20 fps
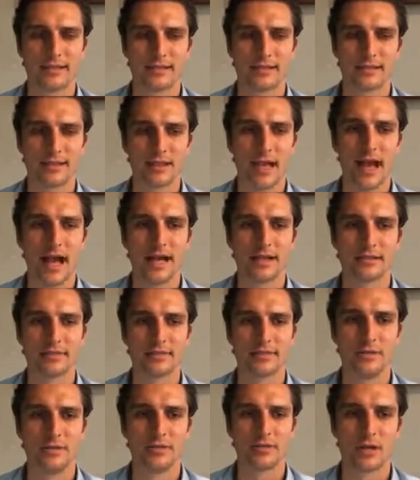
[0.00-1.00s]
this last
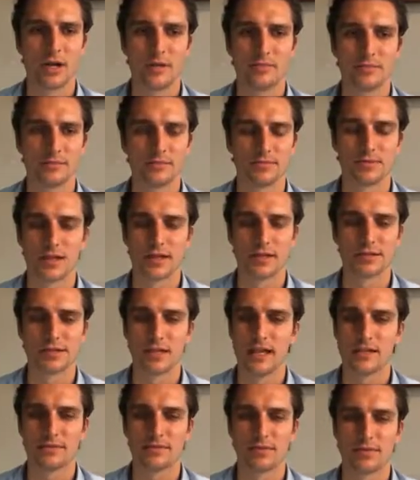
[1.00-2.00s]
few drops in price,
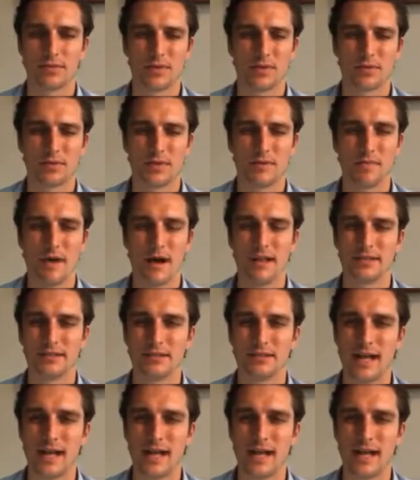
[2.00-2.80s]
last about 3 months.